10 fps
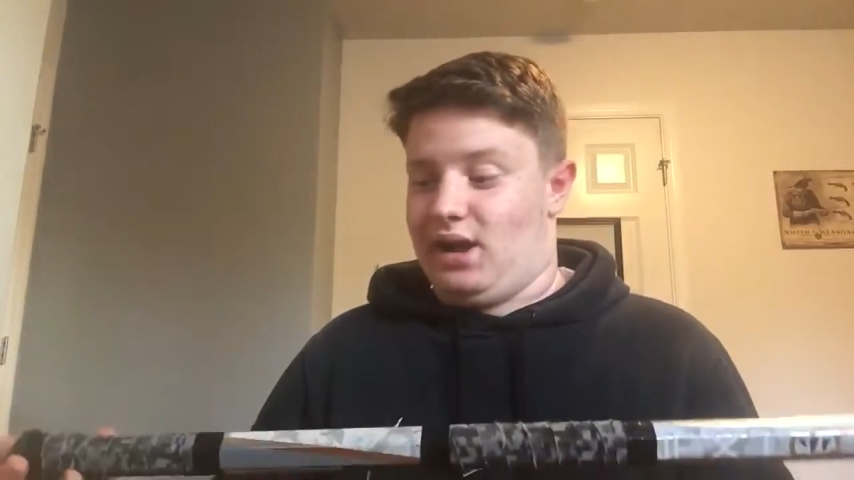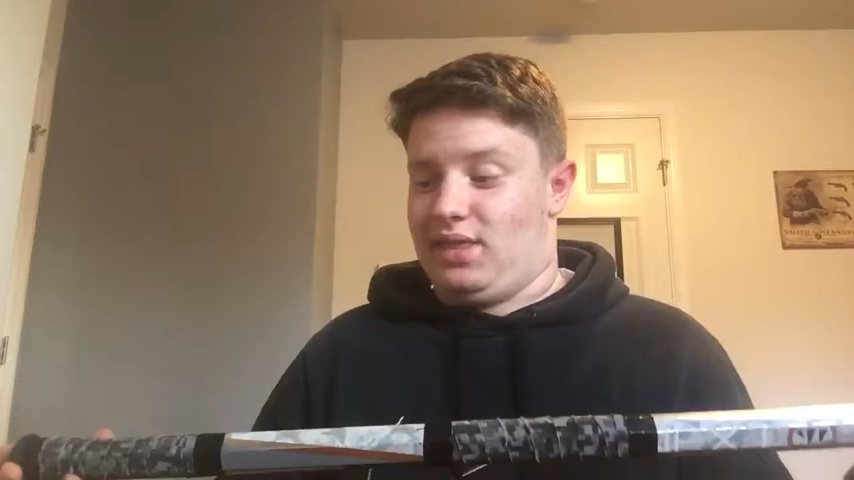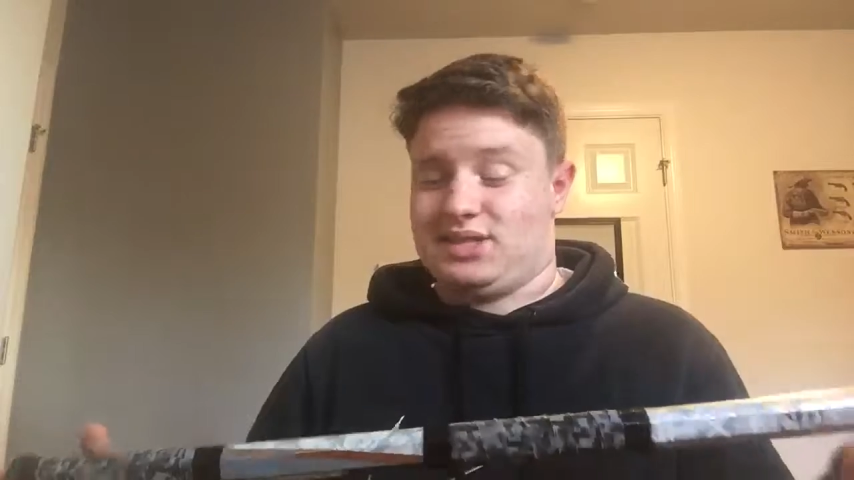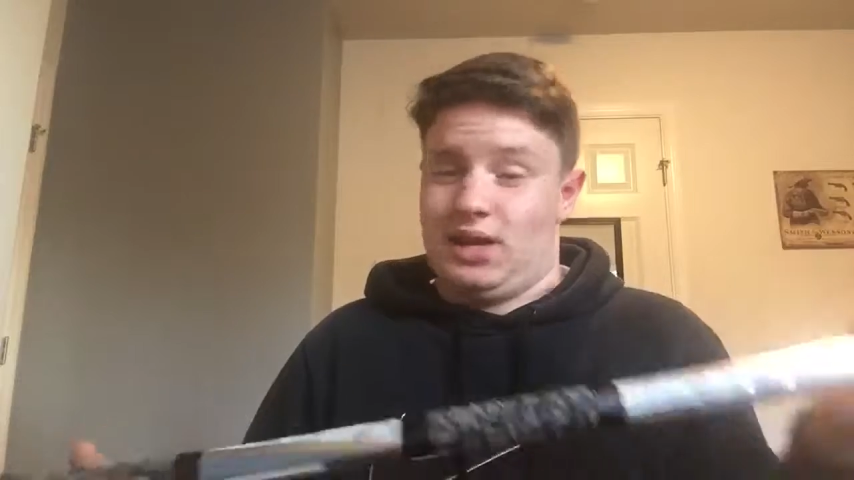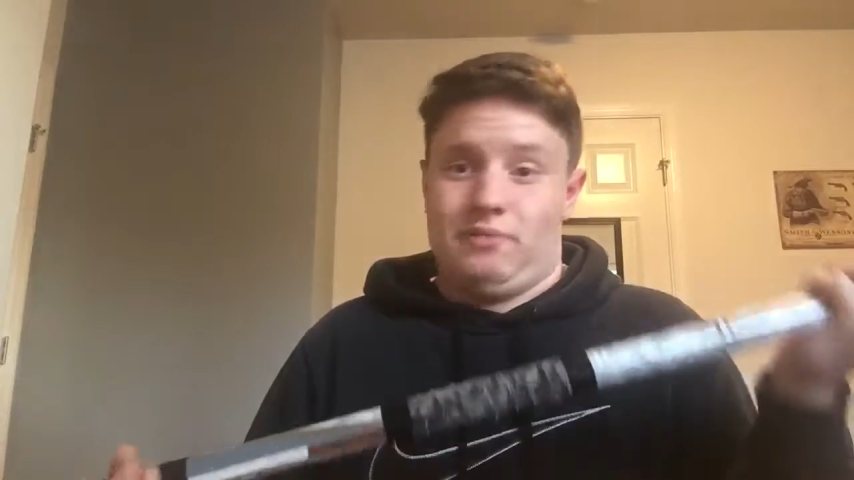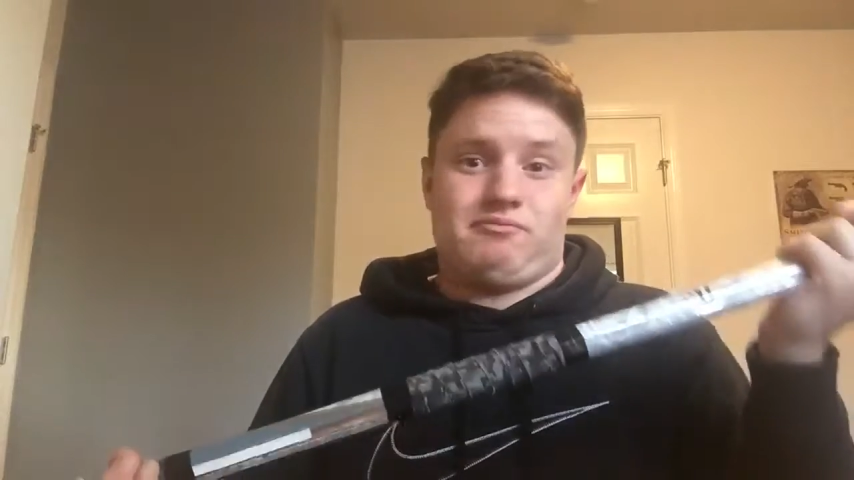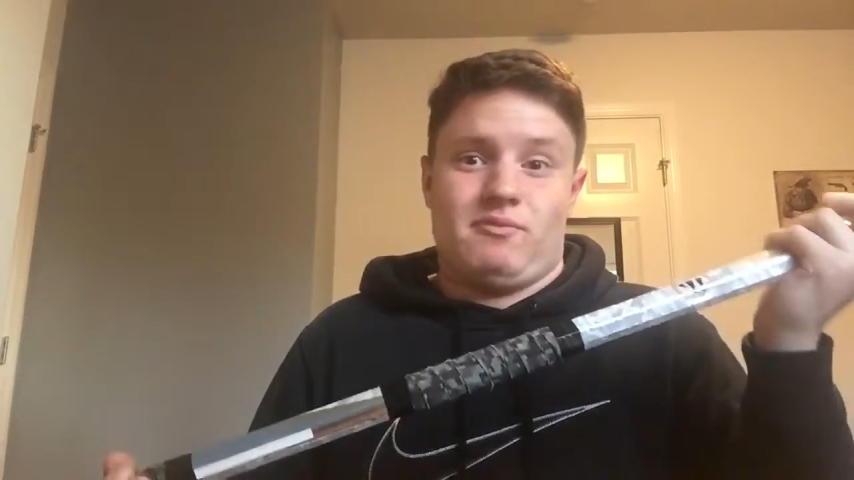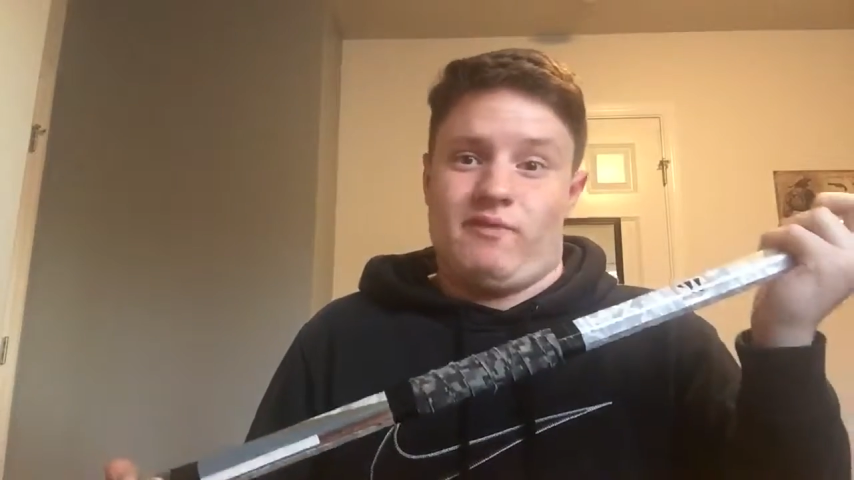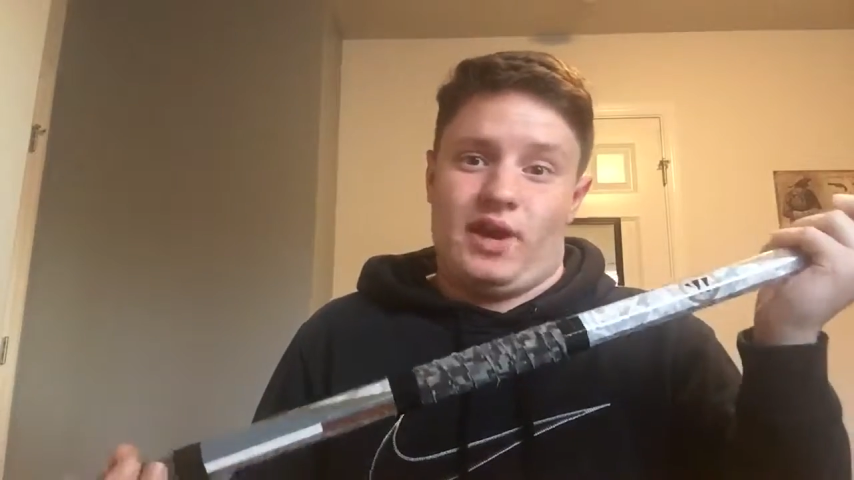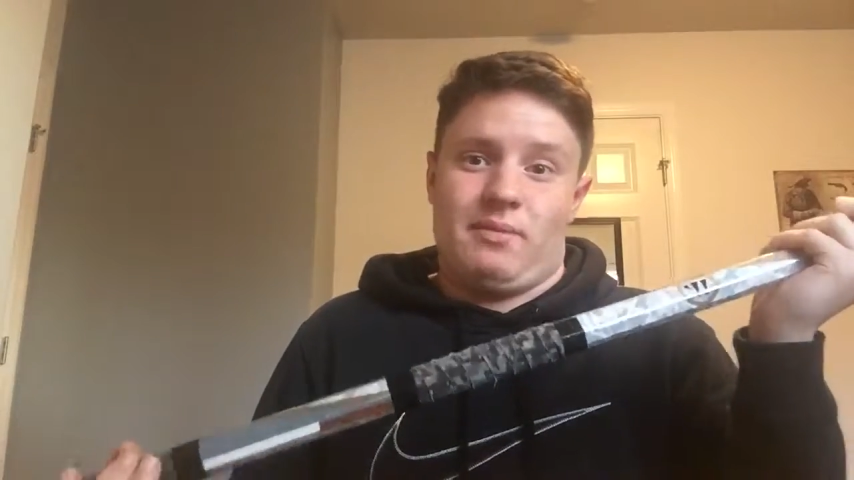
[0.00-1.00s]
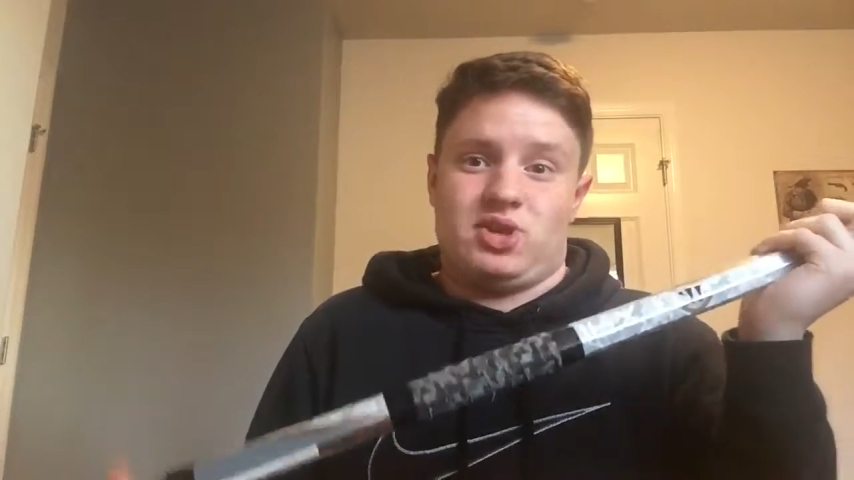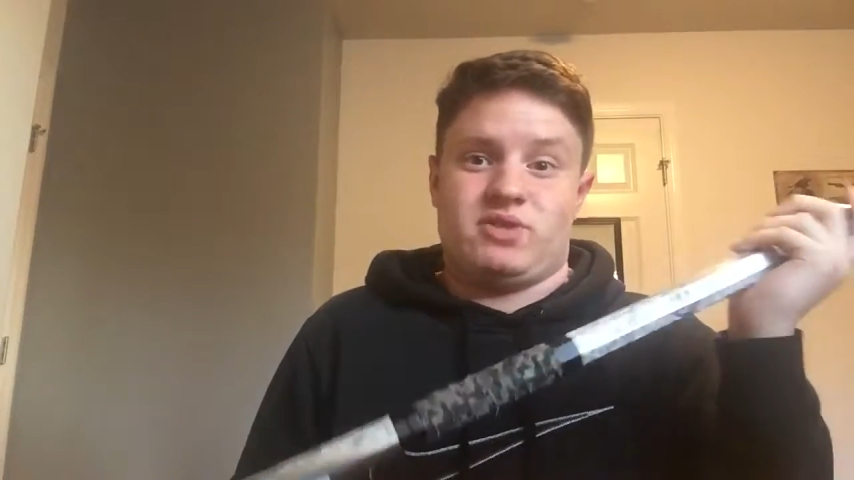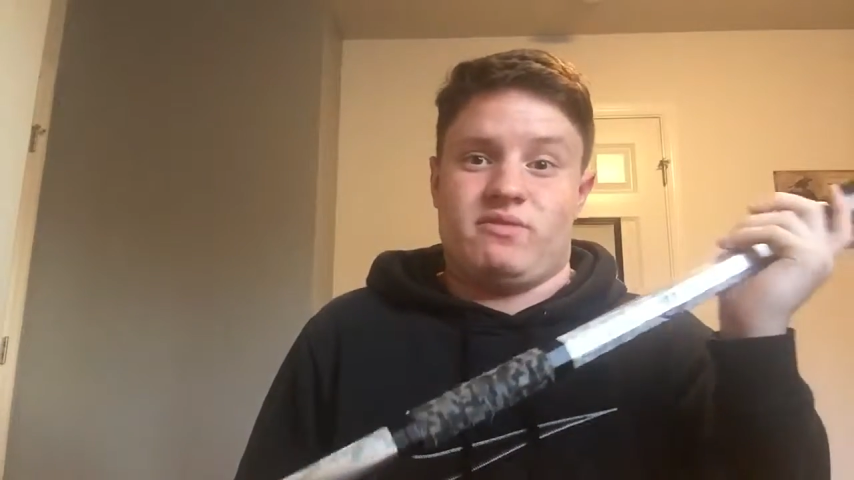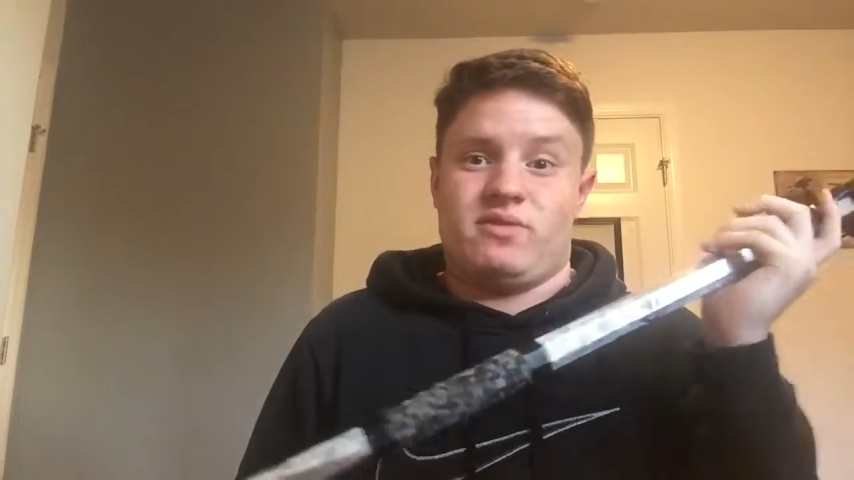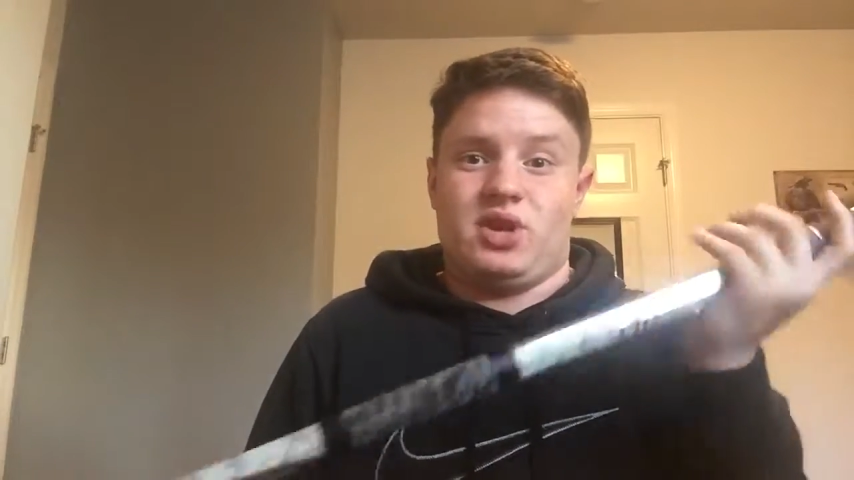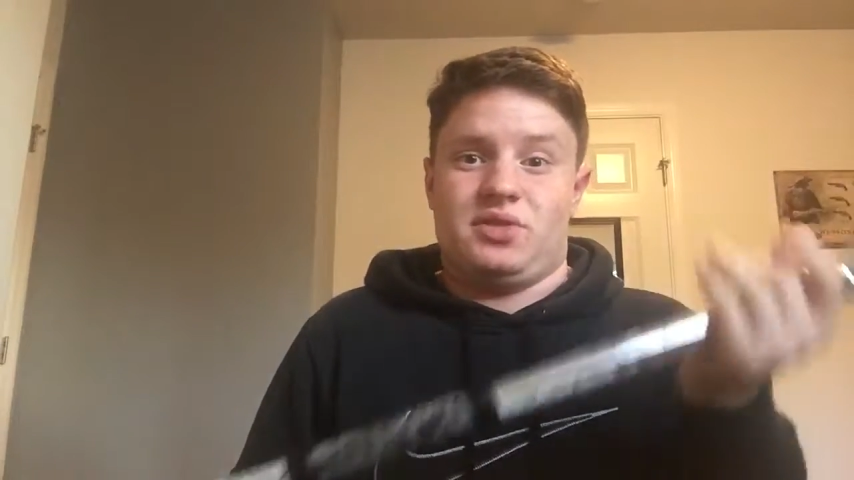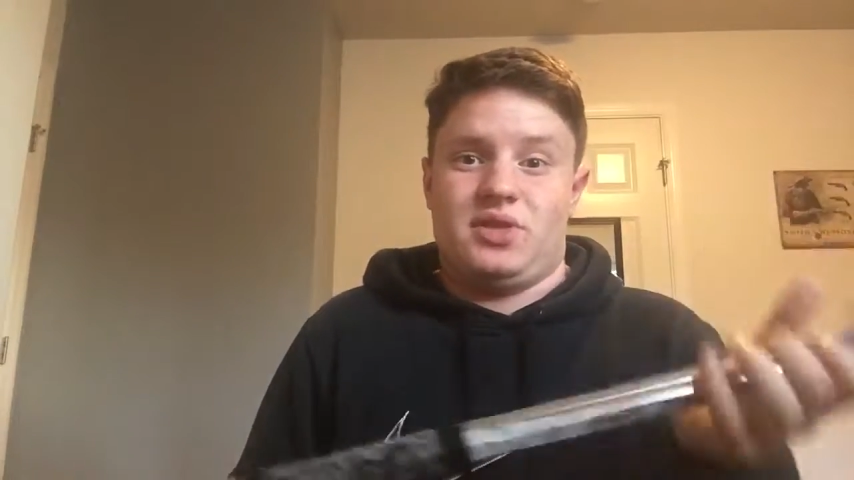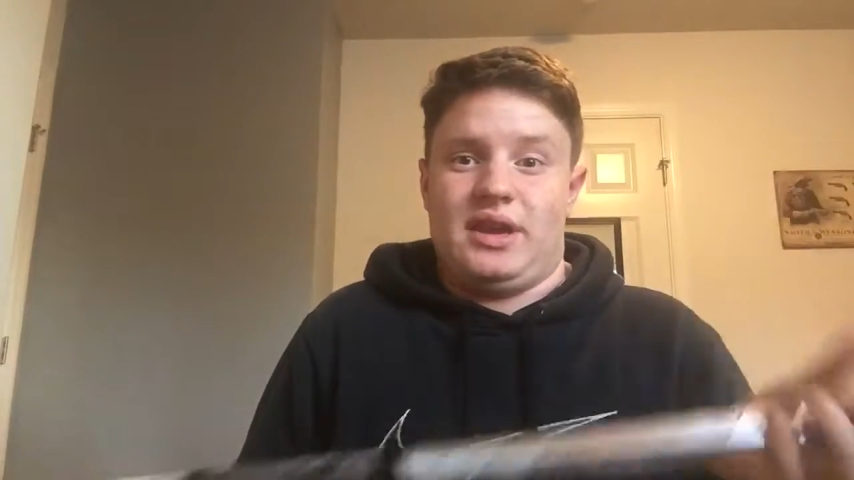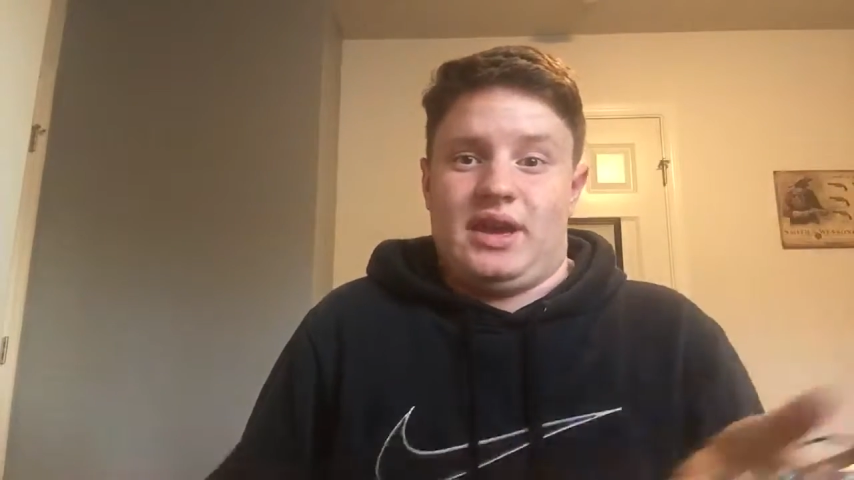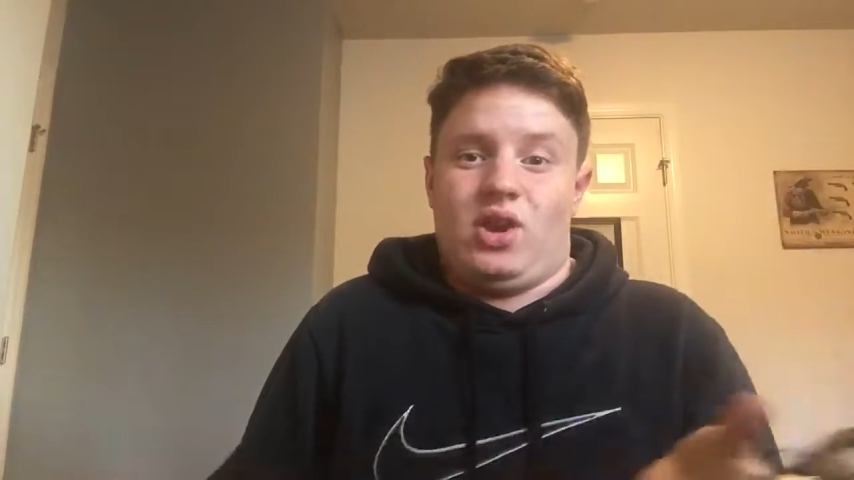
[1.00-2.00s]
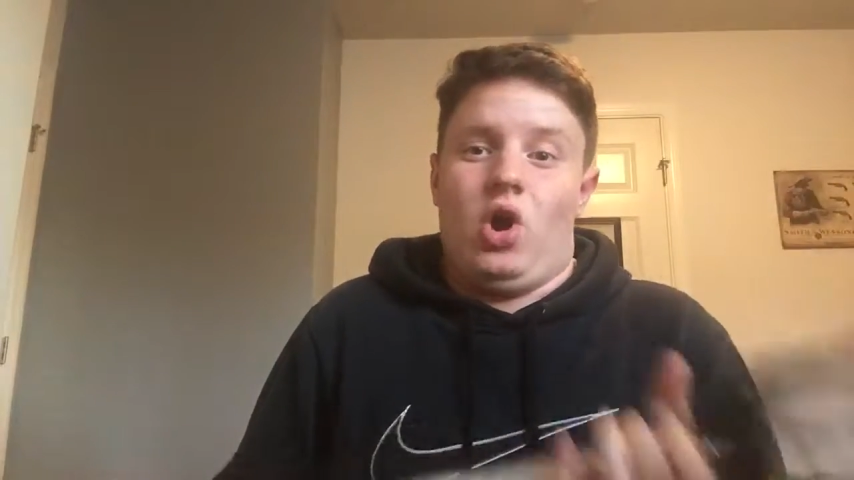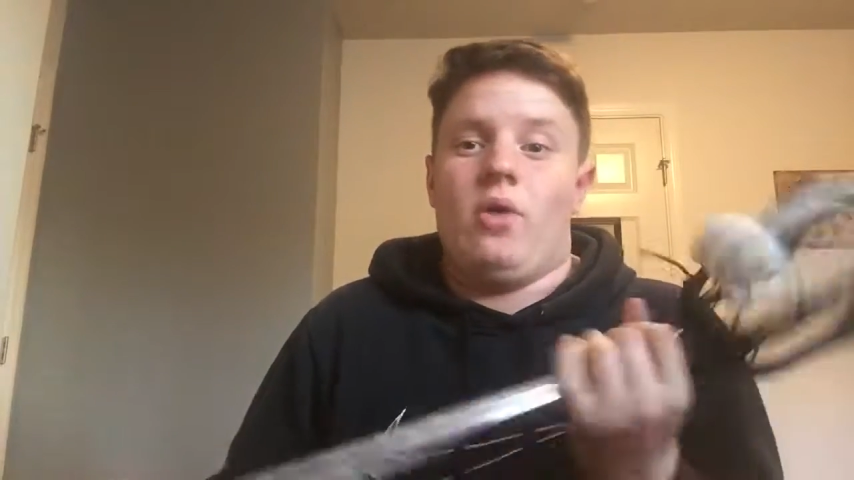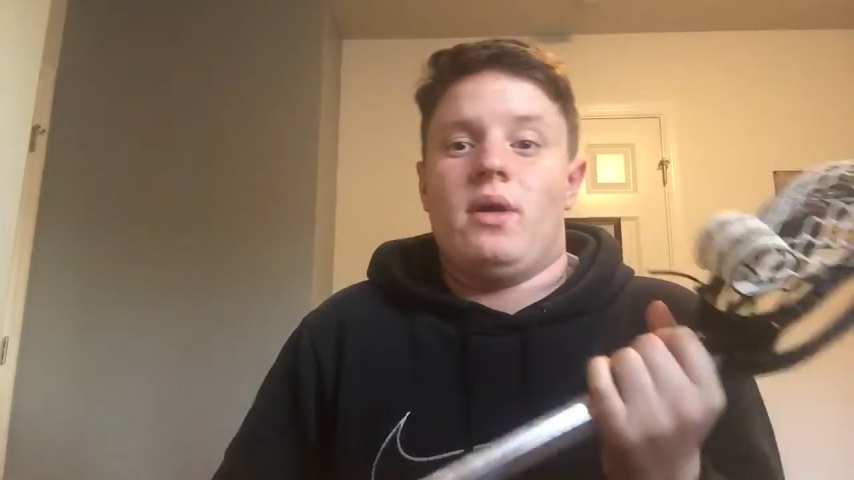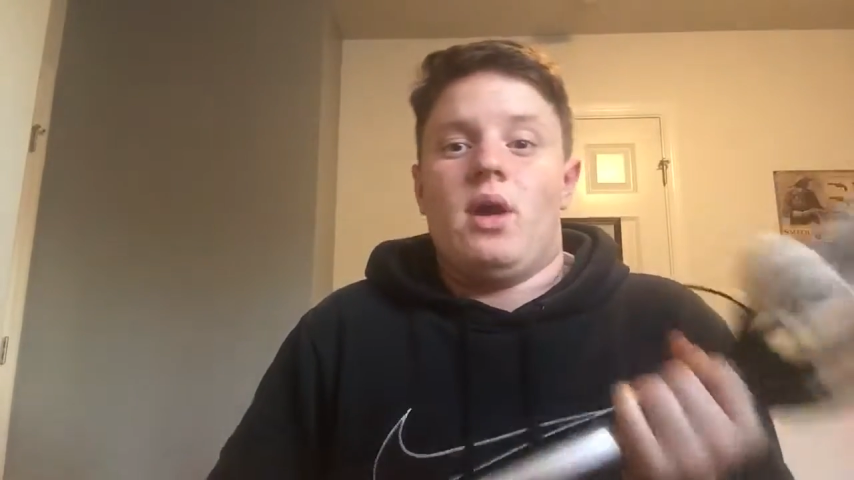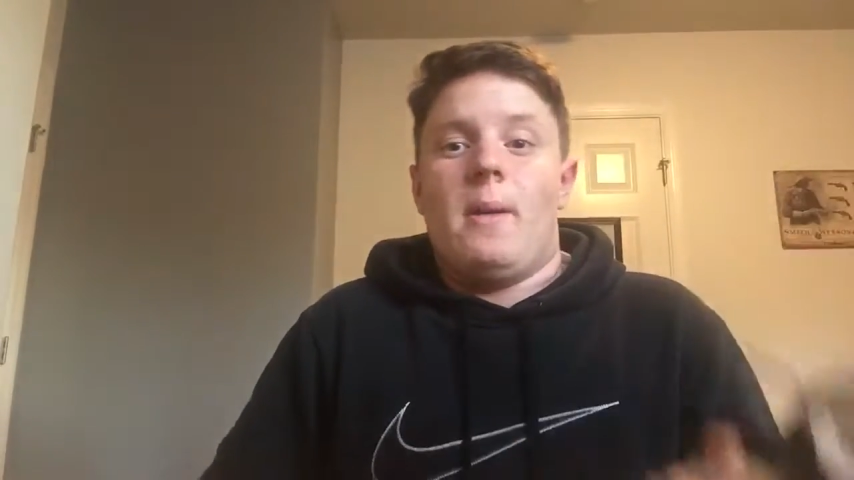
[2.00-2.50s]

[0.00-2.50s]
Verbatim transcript: that's not very much of a good thing at all.